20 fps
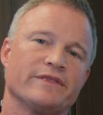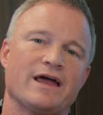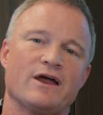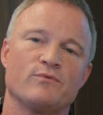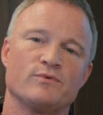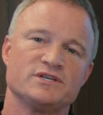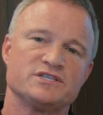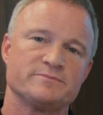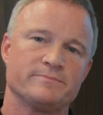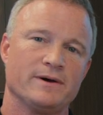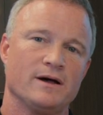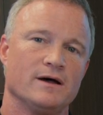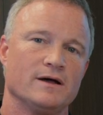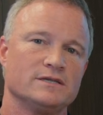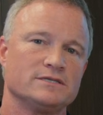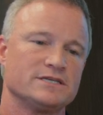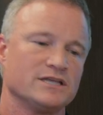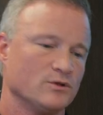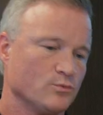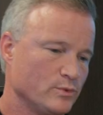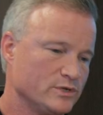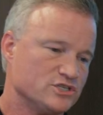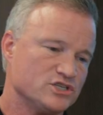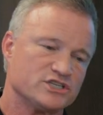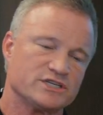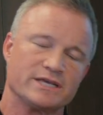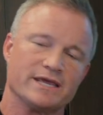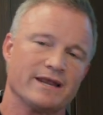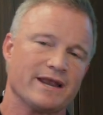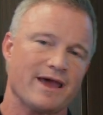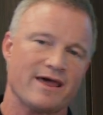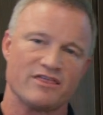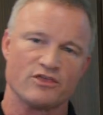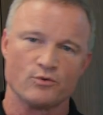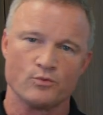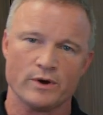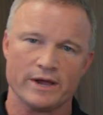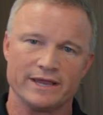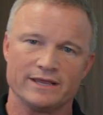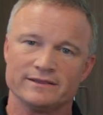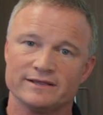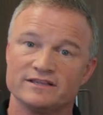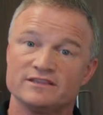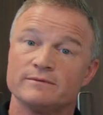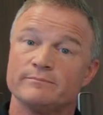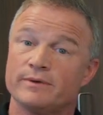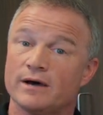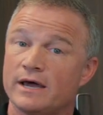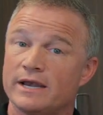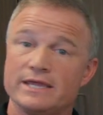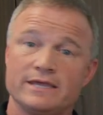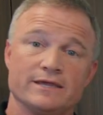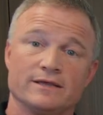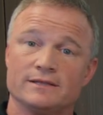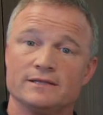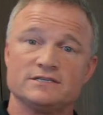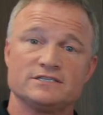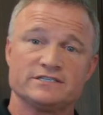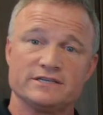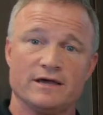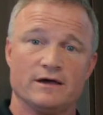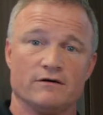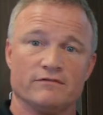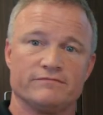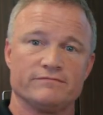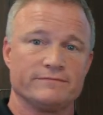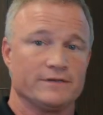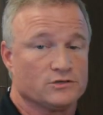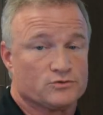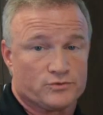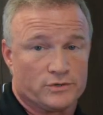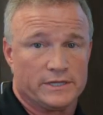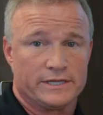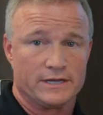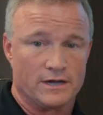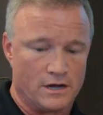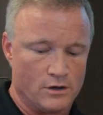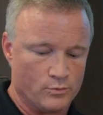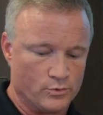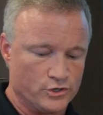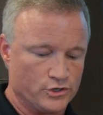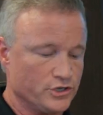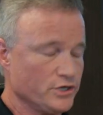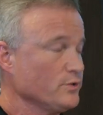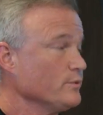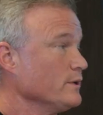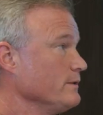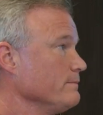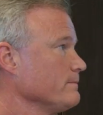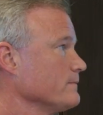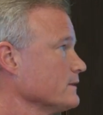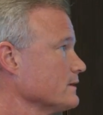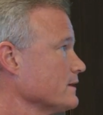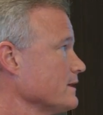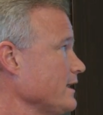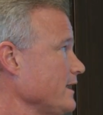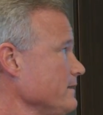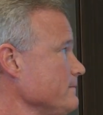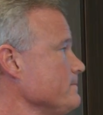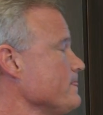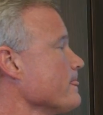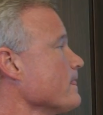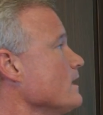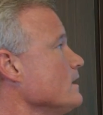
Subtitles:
that response, and we just get out of the way and let the body heal itself. That's really all we're doing, okay?